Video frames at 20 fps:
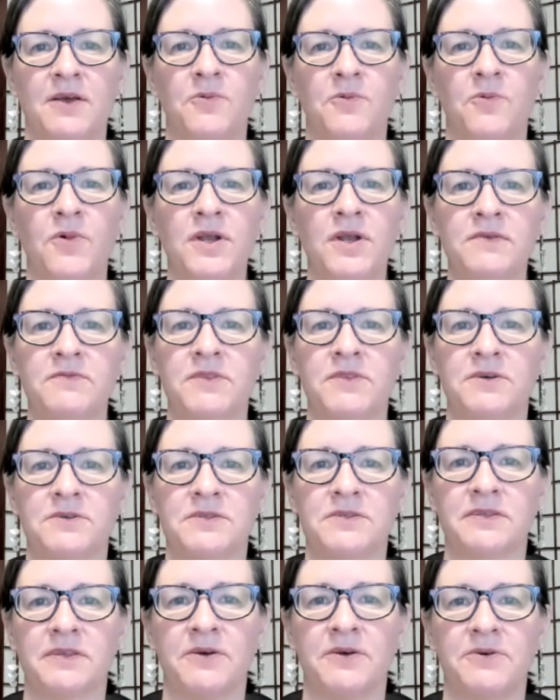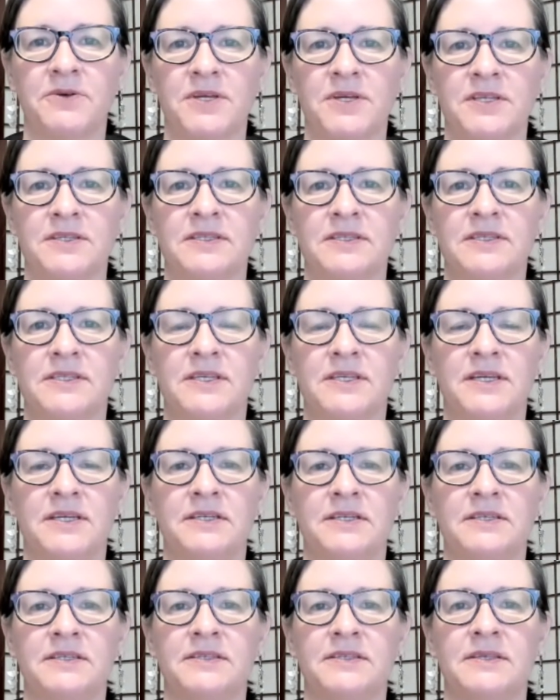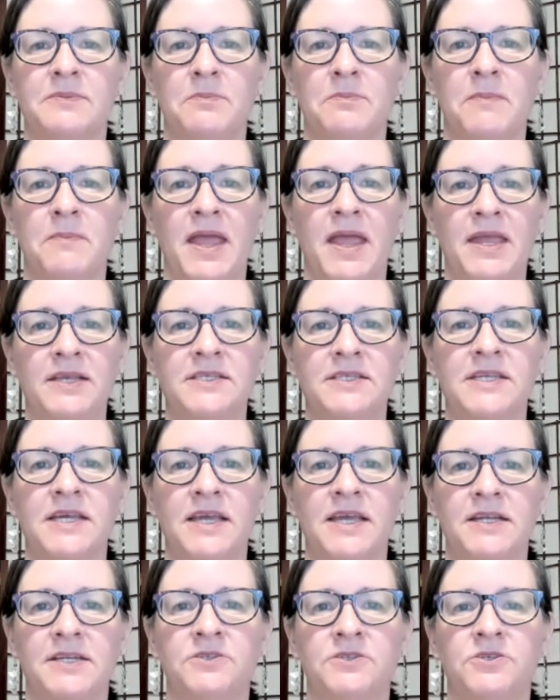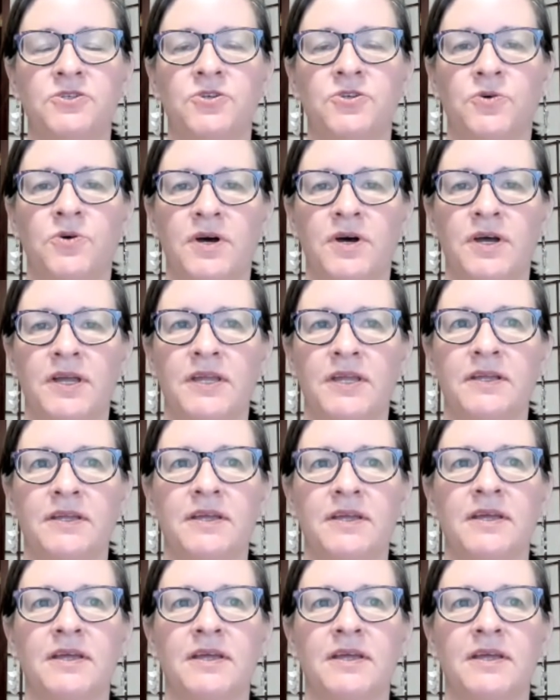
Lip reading: One of those slogans is maintain joy